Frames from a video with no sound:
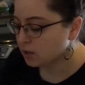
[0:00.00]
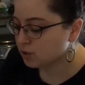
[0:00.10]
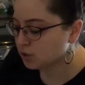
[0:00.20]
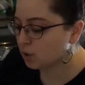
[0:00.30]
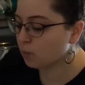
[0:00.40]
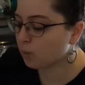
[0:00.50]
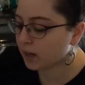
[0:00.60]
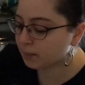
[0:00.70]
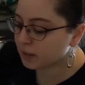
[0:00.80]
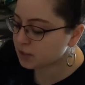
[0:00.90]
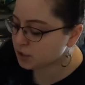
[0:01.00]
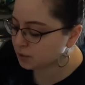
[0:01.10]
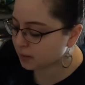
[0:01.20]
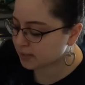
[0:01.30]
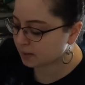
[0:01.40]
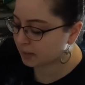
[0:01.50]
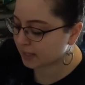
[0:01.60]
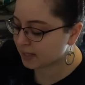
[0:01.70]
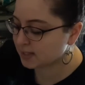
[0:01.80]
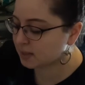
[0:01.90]
So what I'm going to do is I'm going
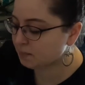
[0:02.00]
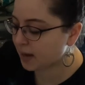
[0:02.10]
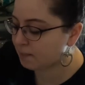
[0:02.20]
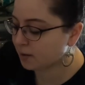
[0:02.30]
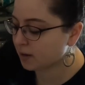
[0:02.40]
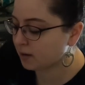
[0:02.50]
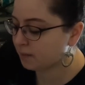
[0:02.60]
to get some paper.